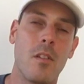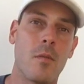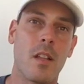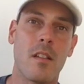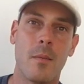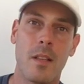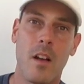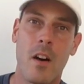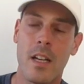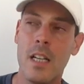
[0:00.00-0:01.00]
use when it's a little bit
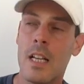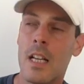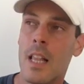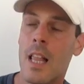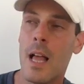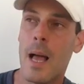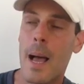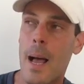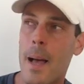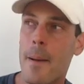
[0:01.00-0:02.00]
lighter. Yeah.
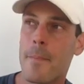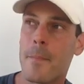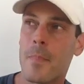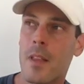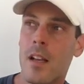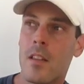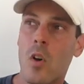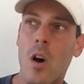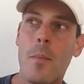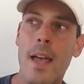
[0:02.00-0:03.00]
Um,
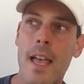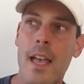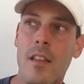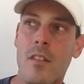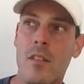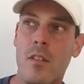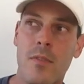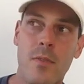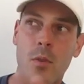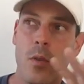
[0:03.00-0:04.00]
Tom had the
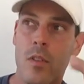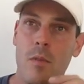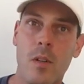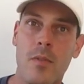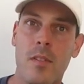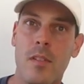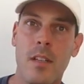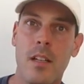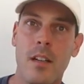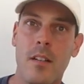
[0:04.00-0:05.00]
full Swift,
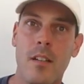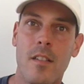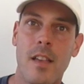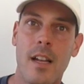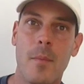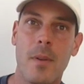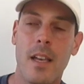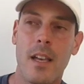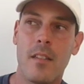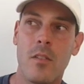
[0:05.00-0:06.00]
you know, setup. He
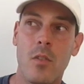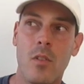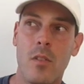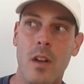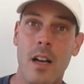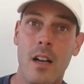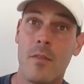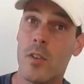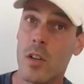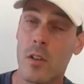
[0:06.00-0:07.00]
had the new uh,
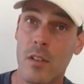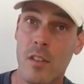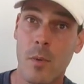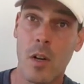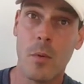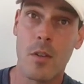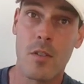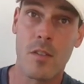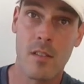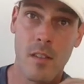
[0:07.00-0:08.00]
vertical as well, which
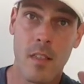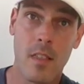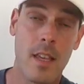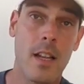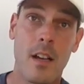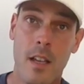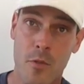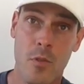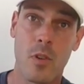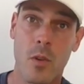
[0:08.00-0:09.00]
is thinner
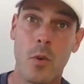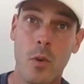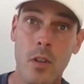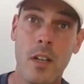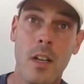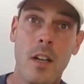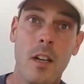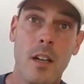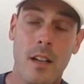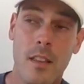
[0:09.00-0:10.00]
and shorter cord.
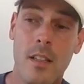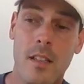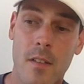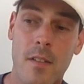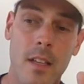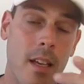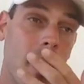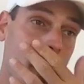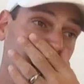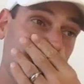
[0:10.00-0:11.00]
I think definitely
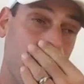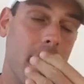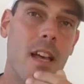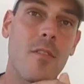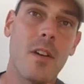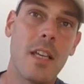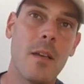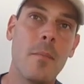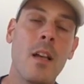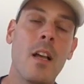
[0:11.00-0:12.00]
again in that for
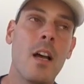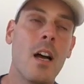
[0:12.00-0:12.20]
him.